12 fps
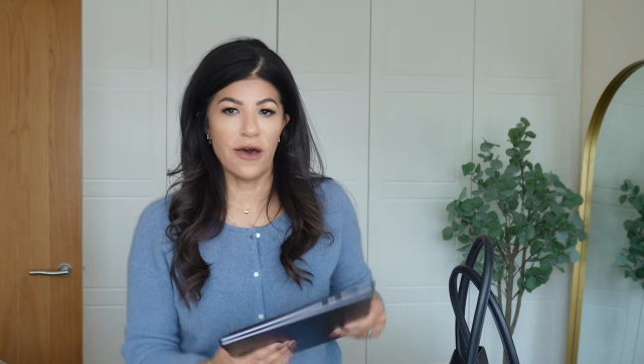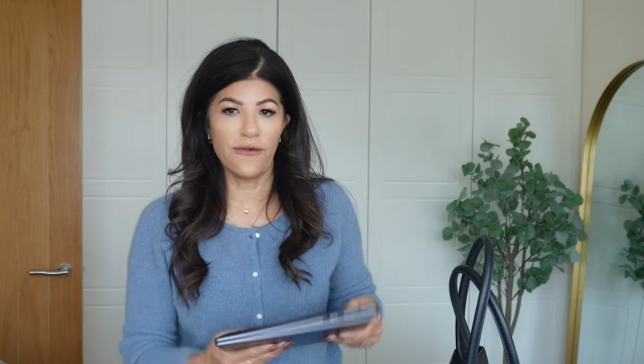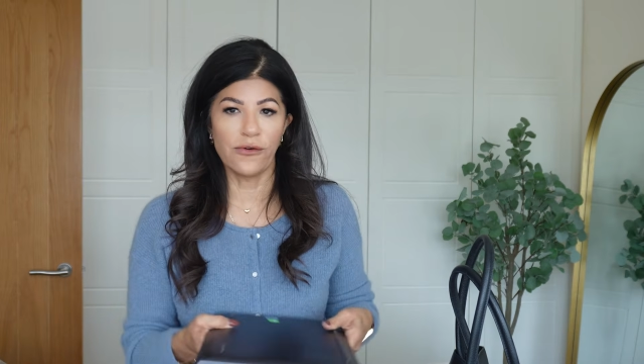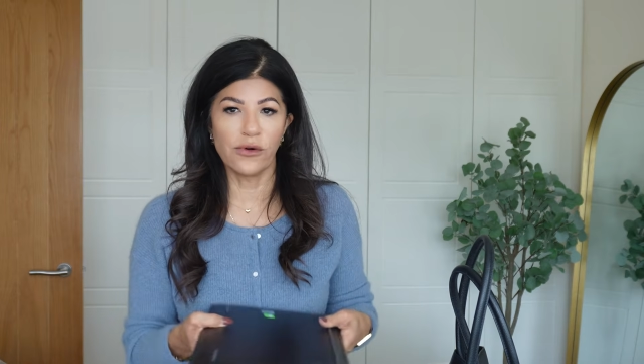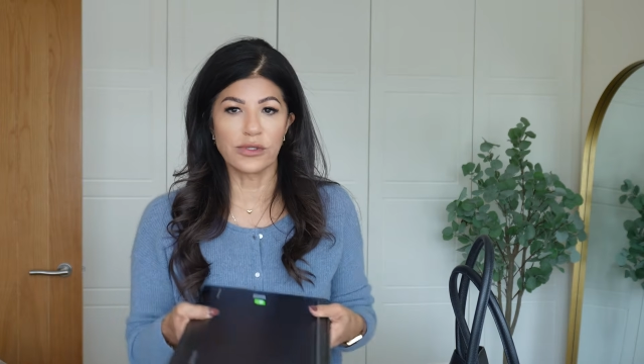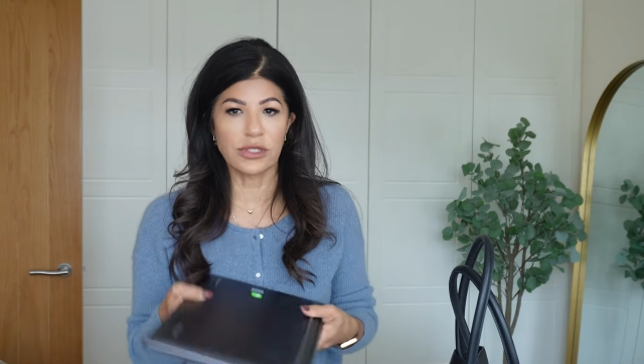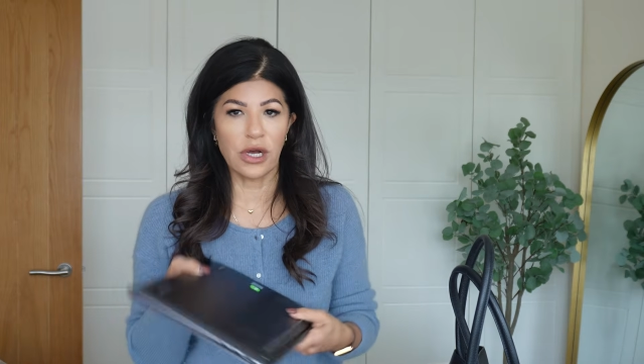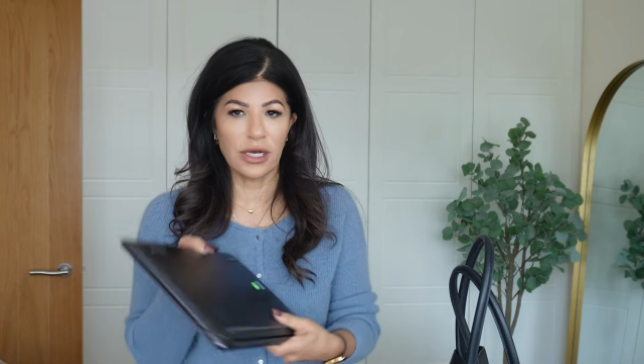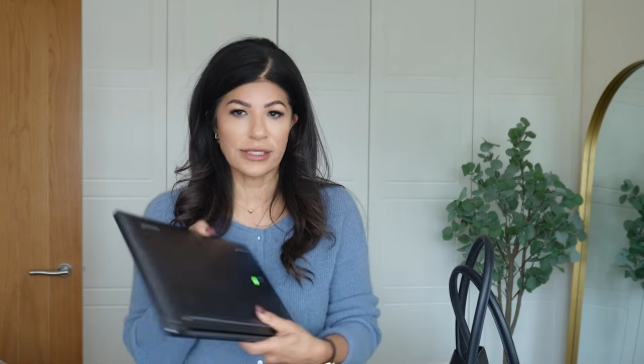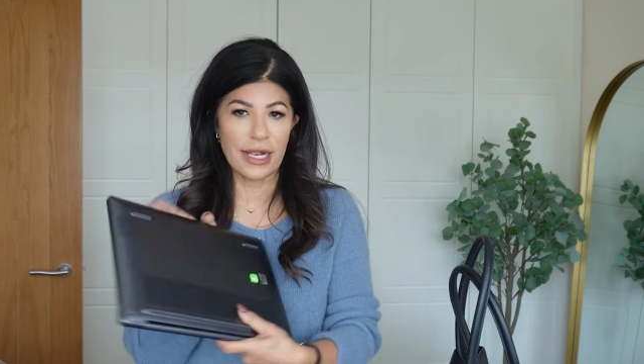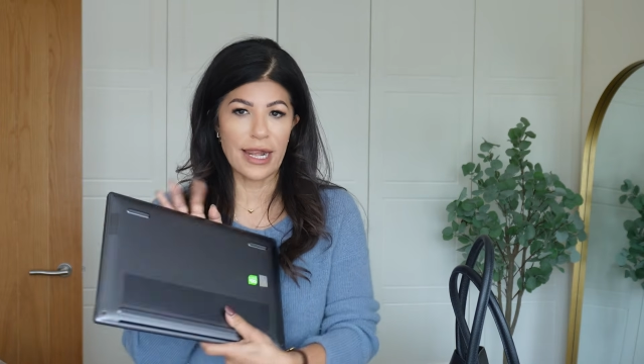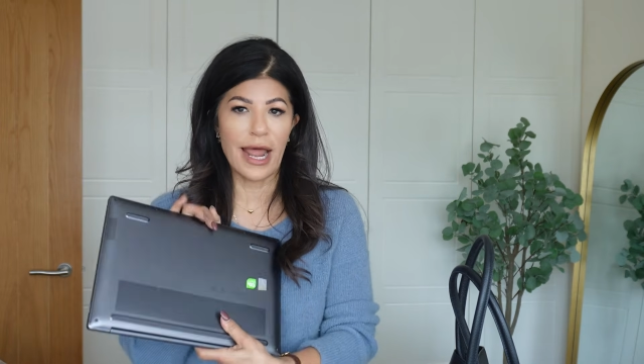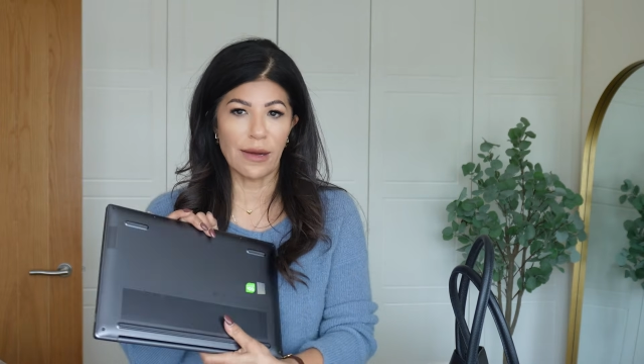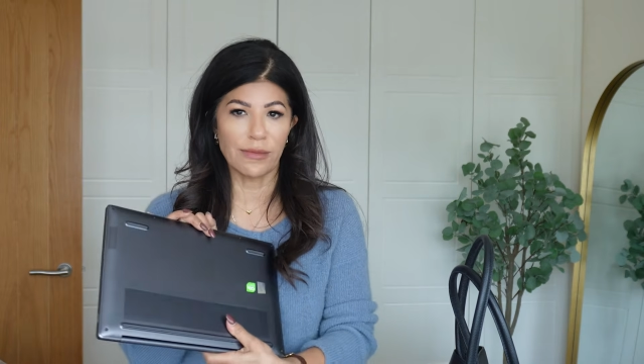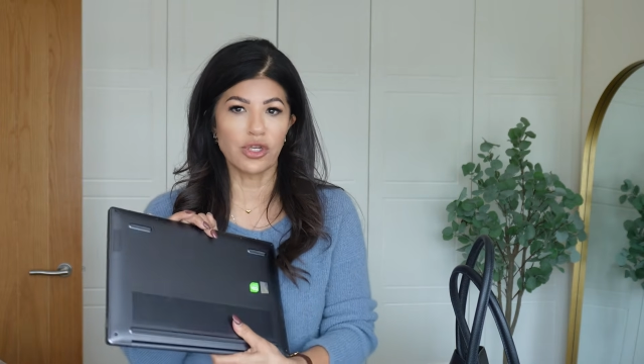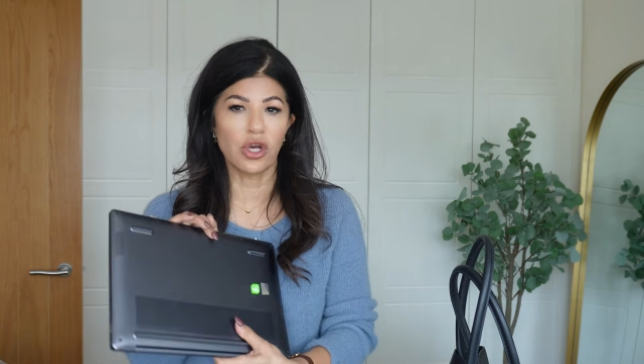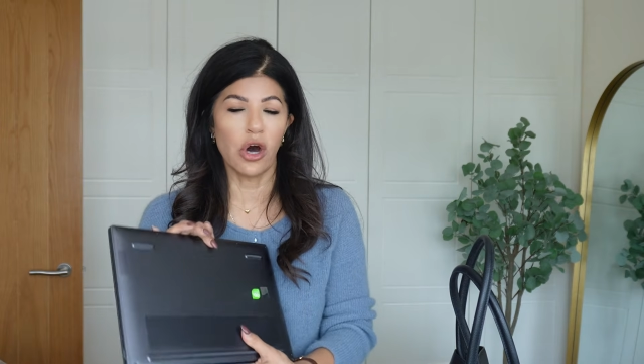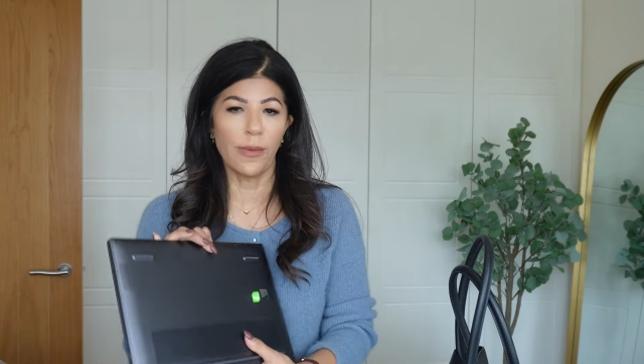a full-size
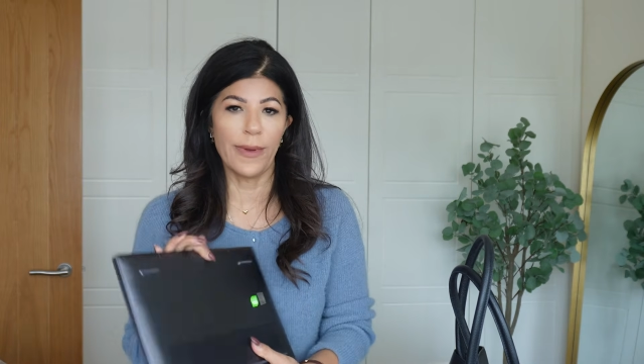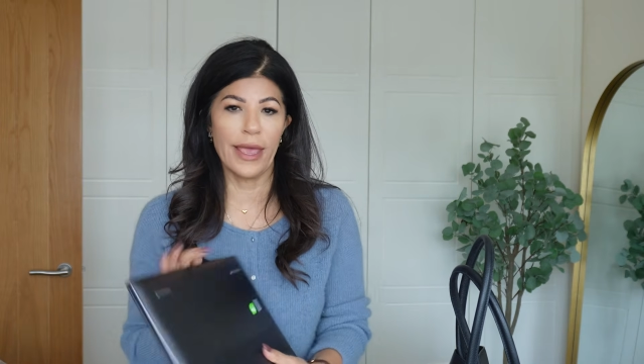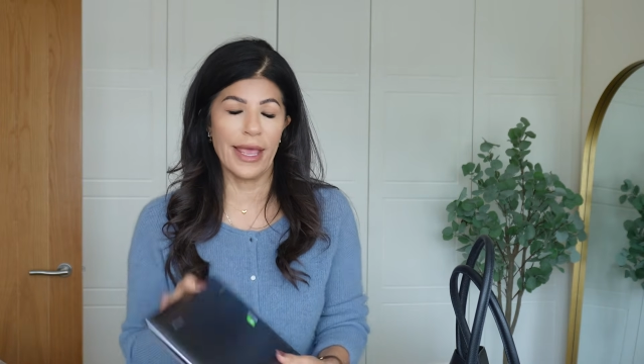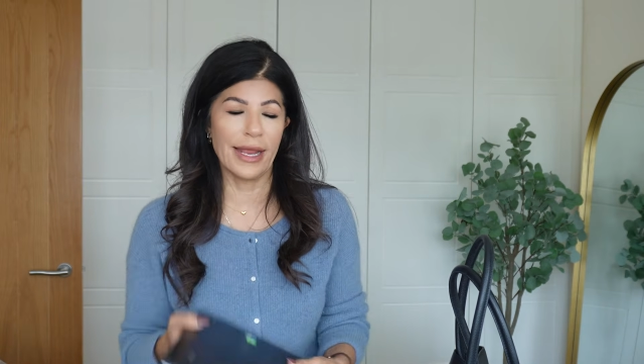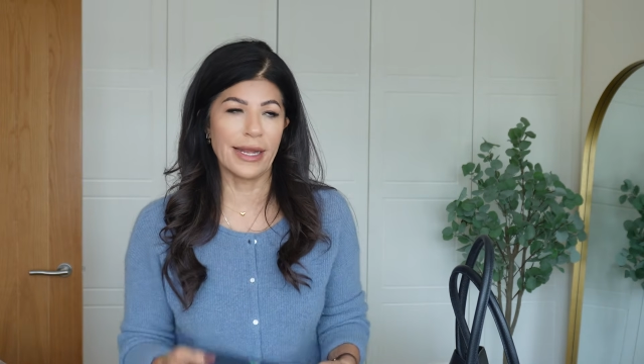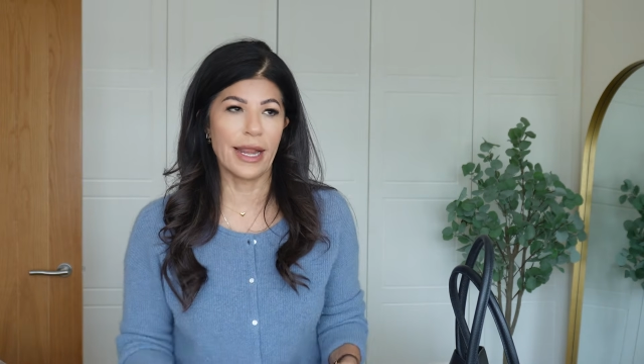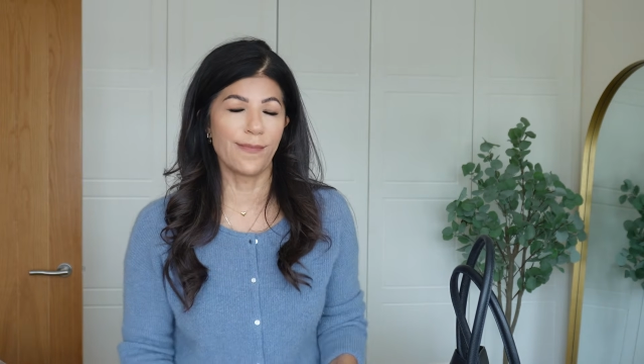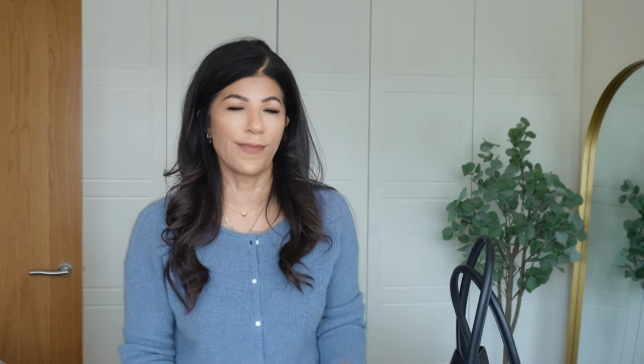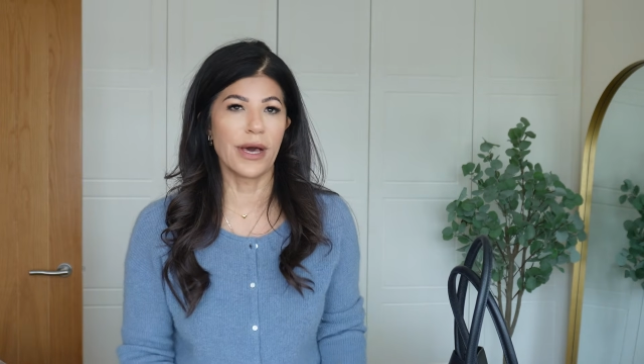laptop in,